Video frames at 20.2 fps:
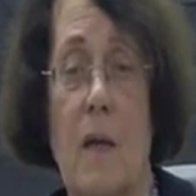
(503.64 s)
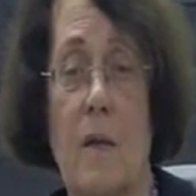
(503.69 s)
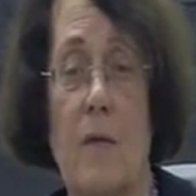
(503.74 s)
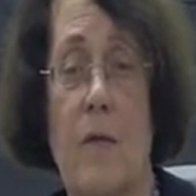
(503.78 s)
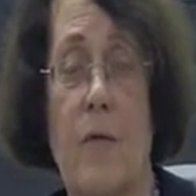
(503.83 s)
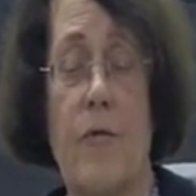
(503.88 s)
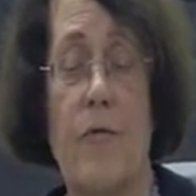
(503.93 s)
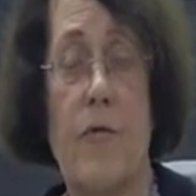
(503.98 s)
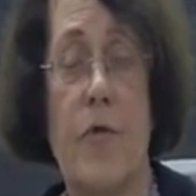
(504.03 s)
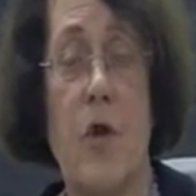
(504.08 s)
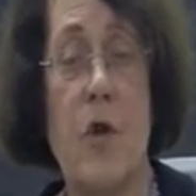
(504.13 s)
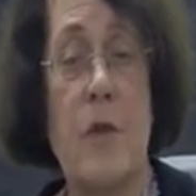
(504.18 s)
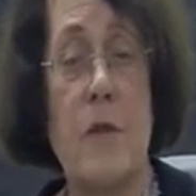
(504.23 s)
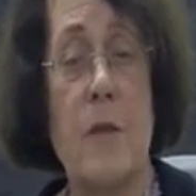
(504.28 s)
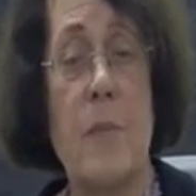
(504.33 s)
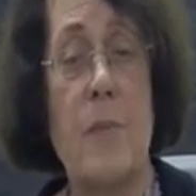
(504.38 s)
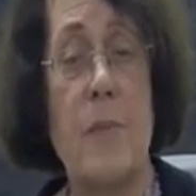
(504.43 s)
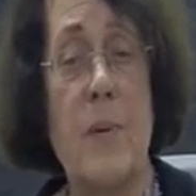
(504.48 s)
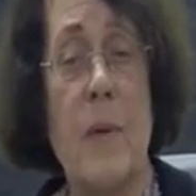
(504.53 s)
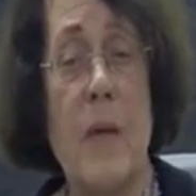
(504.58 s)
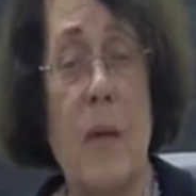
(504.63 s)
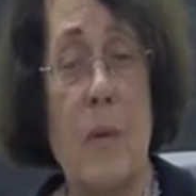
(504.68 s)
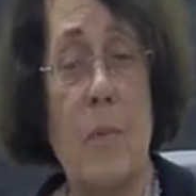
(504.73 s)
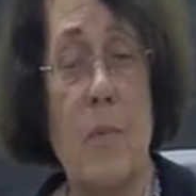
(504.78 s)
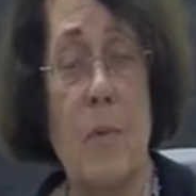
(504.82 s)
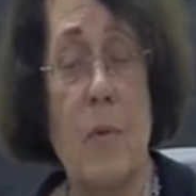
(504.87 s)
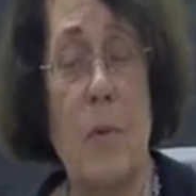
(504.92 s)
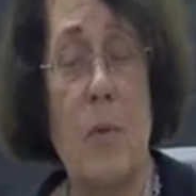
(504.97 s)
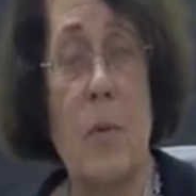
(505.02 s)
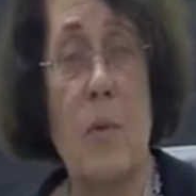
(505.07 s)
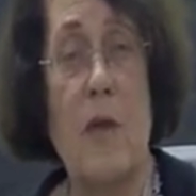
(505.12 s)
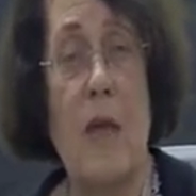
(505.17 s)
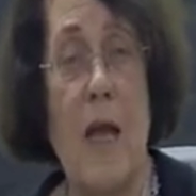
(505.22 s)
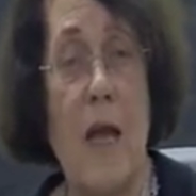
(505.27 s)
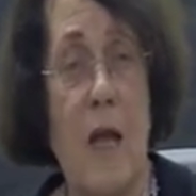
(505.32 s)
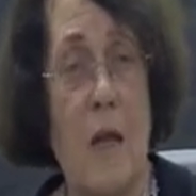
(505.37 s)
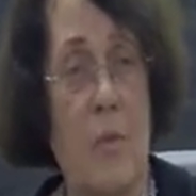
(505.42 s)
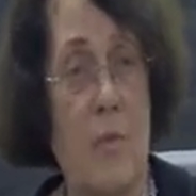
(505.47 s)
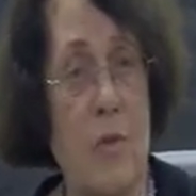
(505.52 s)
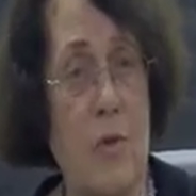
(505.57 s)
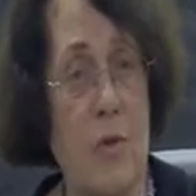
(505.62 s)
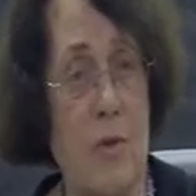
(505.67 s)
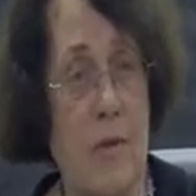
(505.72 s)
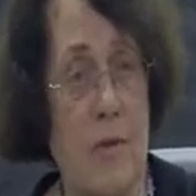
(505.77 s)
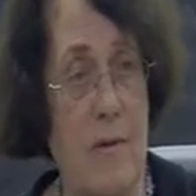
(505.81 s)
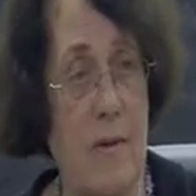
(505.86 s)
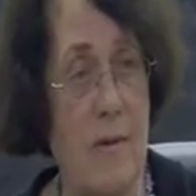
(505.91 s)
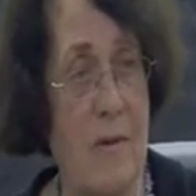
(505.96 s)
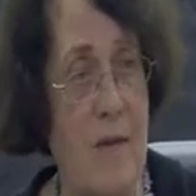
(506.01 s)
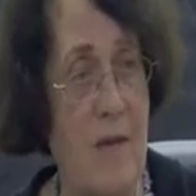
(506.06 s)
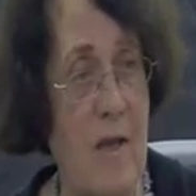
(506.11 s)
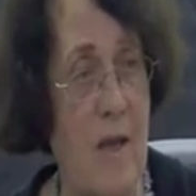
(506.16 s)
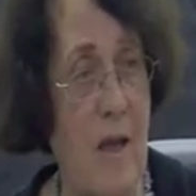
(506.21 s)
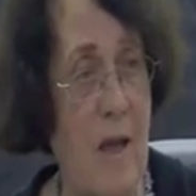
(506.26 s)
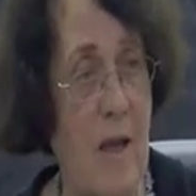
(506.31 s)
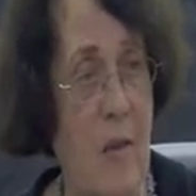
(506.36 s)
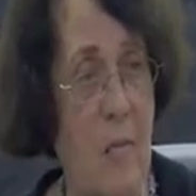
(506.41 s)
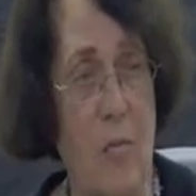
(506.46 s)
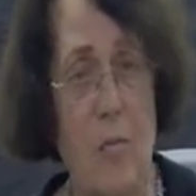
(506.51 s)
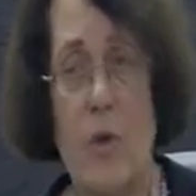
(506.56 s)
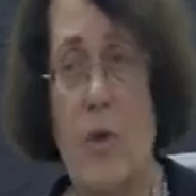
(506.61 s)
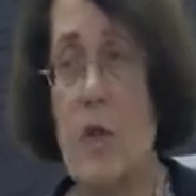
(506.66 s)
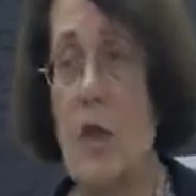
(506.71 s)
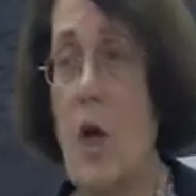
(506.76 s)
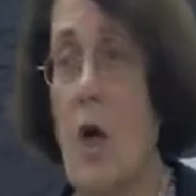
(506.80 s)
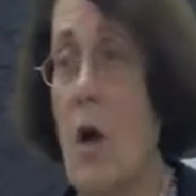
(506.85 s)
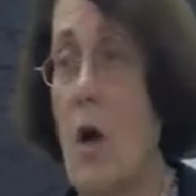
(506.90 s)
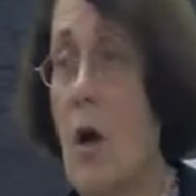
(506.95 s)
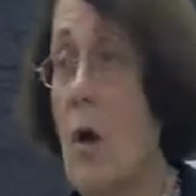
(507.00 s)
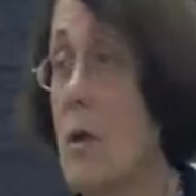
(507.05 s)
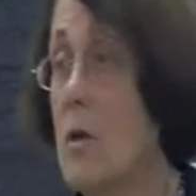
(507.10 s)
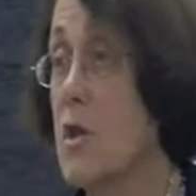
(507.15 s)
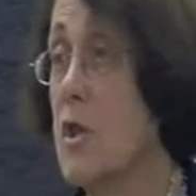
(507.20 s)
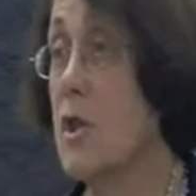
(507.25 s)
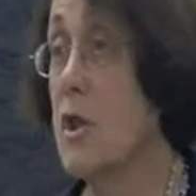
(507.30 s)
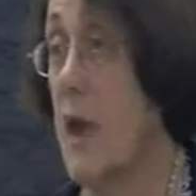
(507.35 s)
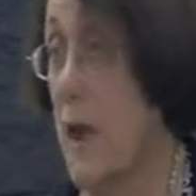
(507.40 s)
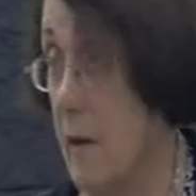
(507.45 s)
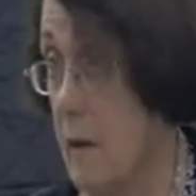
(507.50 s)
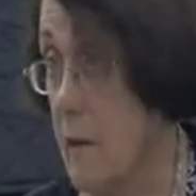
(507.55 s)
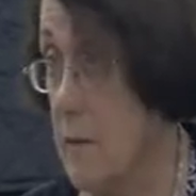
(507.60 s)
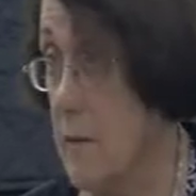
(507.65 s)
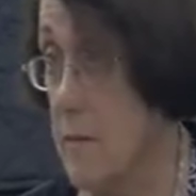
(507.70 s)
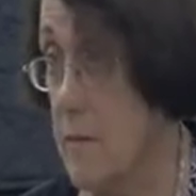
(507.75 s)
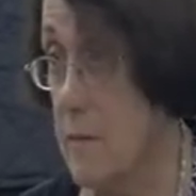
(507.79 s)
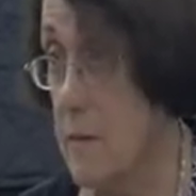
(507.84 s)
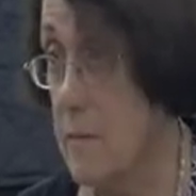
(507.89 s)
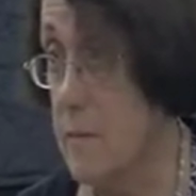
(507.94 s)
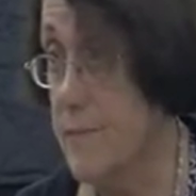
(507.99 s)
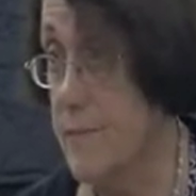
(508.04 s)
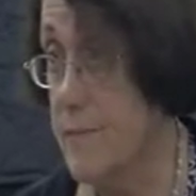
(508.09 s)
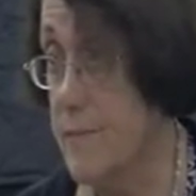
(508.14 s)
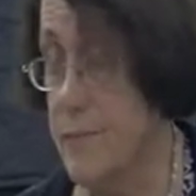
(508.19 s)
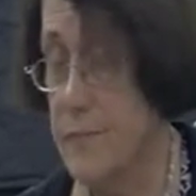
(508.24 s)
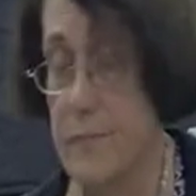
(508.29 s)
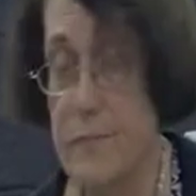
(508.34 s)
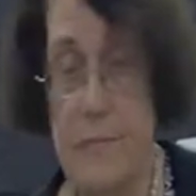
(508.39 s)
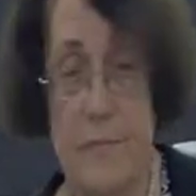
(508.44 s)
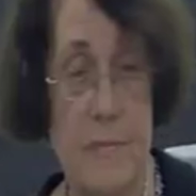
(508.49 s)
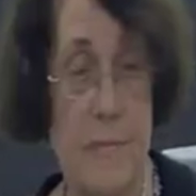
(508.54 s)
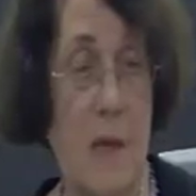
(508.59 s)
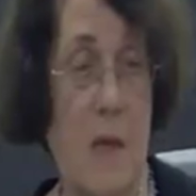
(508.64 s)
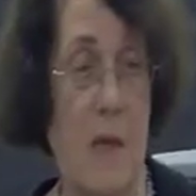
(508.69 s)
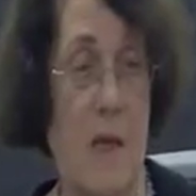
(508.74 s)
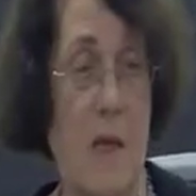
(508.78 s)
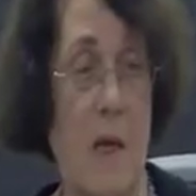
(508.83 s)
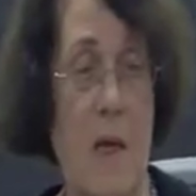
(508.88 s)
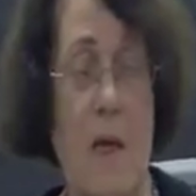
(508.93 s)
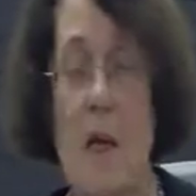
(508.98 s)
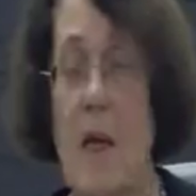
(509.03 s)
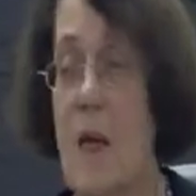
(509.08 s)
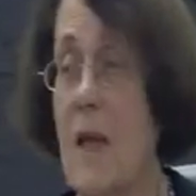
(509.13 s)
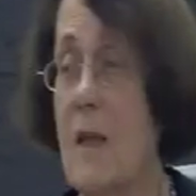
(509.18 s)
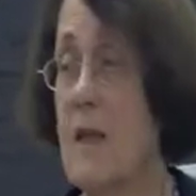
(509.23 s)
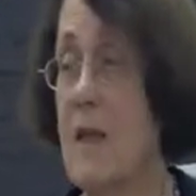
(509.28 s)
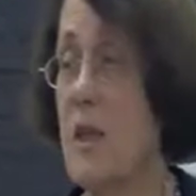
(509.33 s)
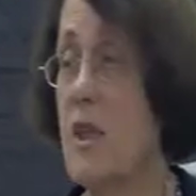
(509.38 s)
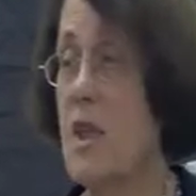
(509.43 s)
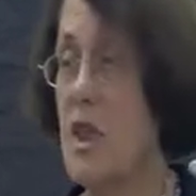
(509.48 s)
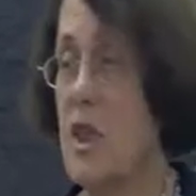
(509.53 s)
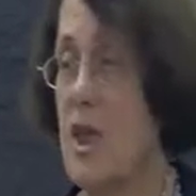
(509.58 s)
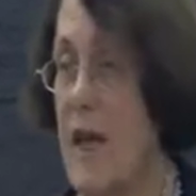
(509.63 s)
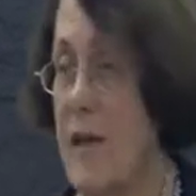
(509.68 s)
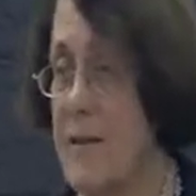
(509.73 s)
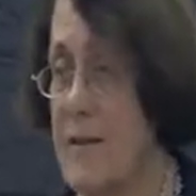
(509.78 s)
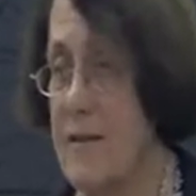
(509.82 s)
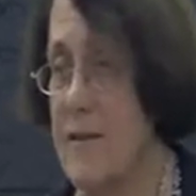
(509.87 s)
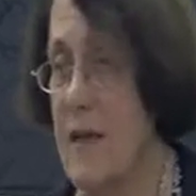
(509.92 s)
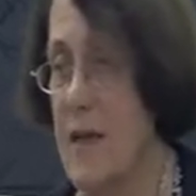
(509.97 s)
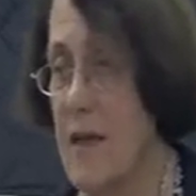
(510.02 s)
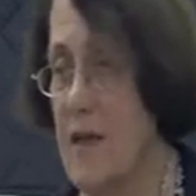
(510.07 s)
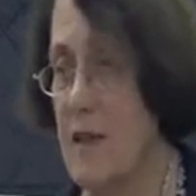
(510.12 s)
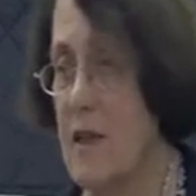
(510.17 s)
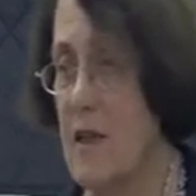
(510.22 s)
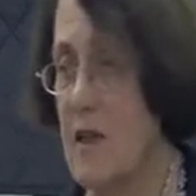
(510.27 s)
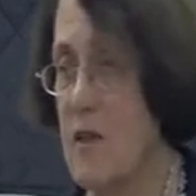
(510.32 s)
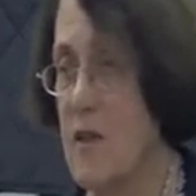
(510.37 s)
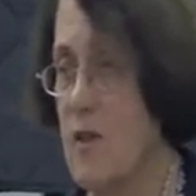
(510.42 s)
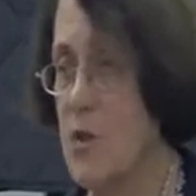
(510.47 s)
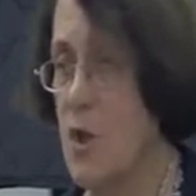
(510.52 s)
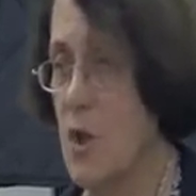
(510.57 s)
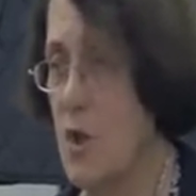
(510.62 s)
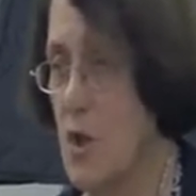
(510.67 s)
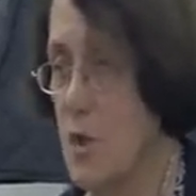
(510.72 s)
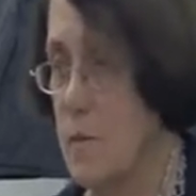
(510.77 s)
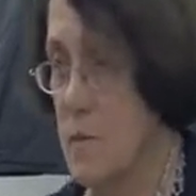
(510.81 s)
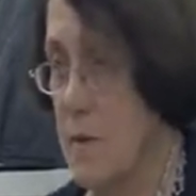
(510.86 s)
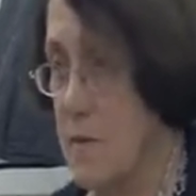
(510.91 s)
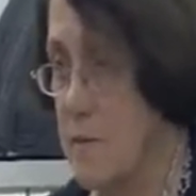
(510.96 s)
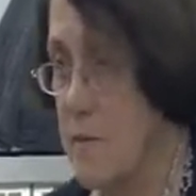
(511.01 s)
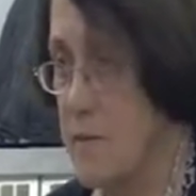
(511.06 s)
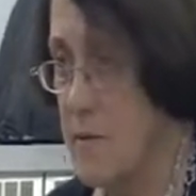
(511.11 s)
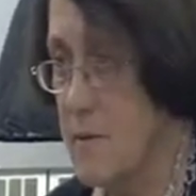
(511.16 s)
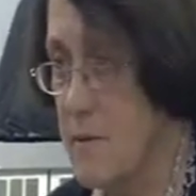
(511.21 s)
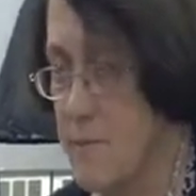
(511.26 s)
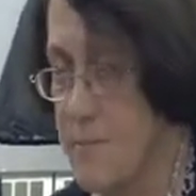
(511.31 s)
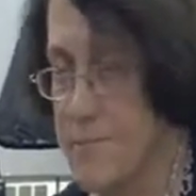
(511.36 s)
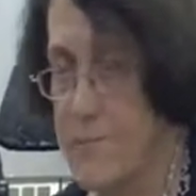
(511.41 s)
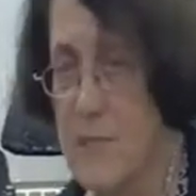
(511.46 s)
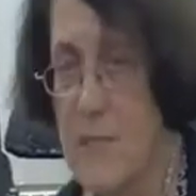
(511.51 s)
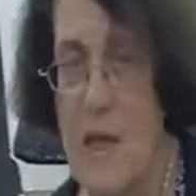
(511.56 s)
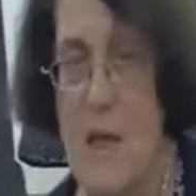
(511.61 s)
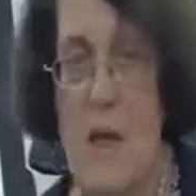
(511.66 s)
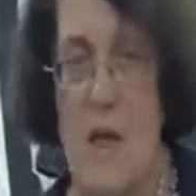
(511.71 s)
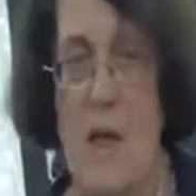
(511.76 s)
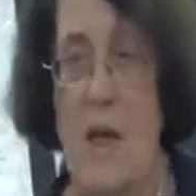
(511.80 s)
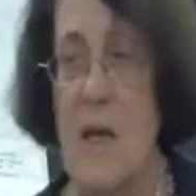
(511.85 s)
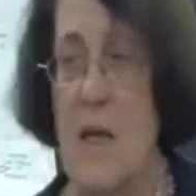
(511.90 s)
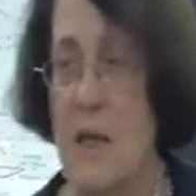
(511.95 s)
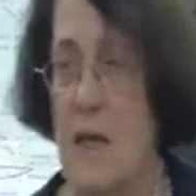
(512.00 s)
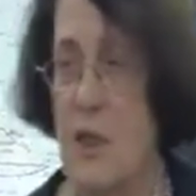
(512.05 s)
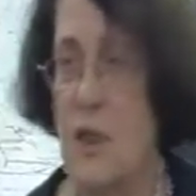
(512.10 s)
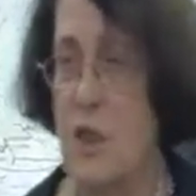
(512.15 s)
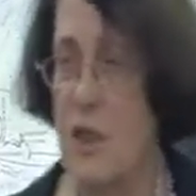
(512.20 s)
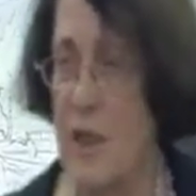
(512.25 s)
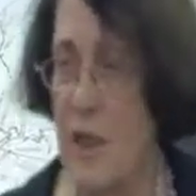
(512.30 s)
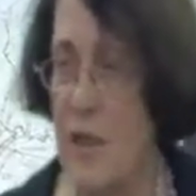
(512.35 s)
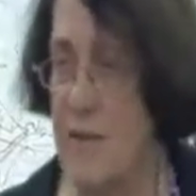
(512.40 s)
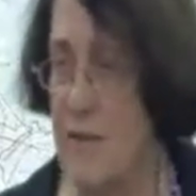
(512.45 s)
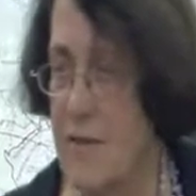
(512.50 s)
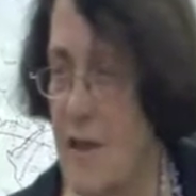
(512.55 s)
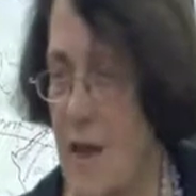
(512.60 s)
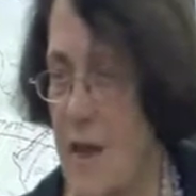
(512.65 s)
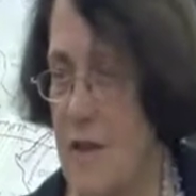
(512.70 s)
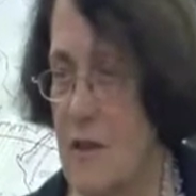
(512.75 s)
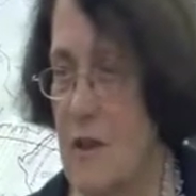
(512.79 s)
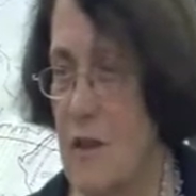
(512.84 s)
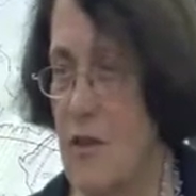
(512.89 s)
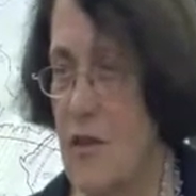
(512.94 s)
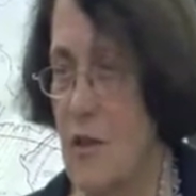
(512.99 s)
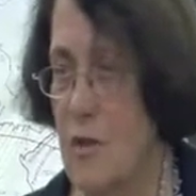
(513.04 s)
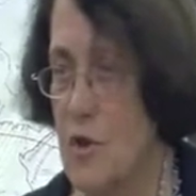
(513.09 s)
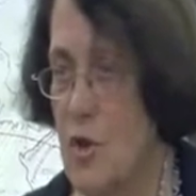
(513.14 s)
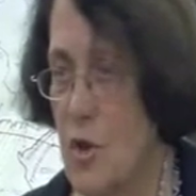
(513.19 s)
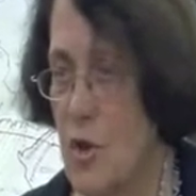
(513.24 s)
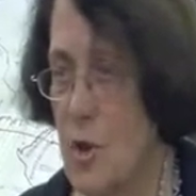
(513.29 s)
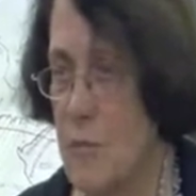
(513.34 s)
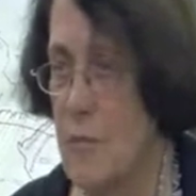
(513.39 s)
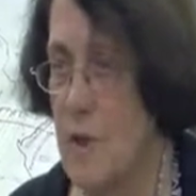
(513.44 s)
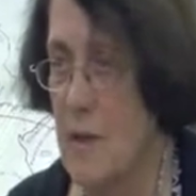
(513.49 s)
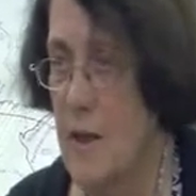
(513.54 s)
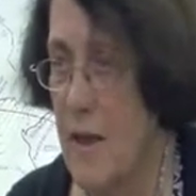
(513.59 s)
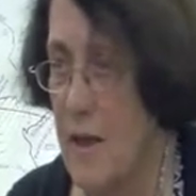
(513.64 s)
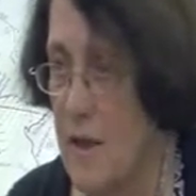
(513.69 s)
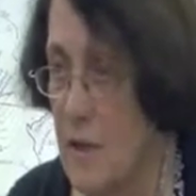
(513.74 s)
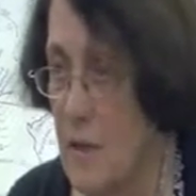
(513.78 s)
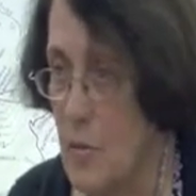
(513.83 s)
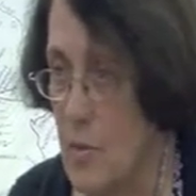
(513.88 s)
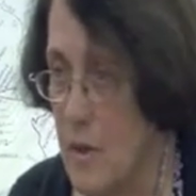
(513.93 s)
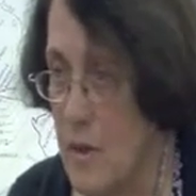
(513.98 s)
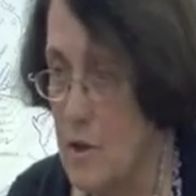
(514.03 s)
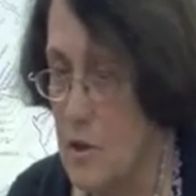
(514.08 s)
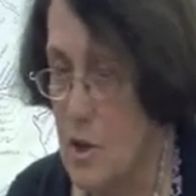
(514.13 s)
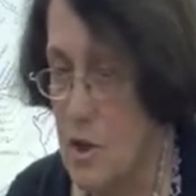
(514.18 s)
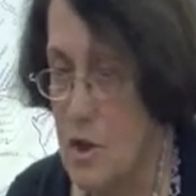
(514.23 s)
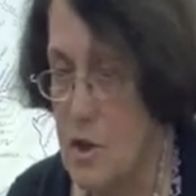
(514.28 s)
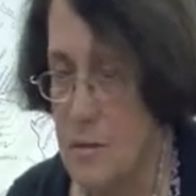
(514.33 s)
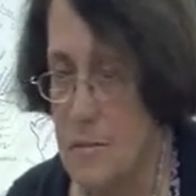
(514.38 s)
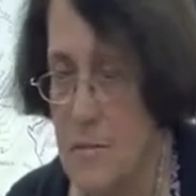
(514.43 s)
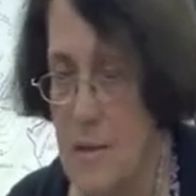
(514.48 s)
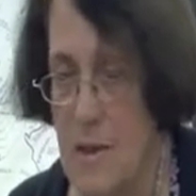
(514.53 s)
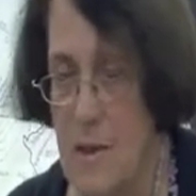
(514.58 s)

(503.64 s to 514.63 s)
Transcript: The first people who came to this camp were all Czechs. And the Czechs hated the Germans. The Czechs hated the German language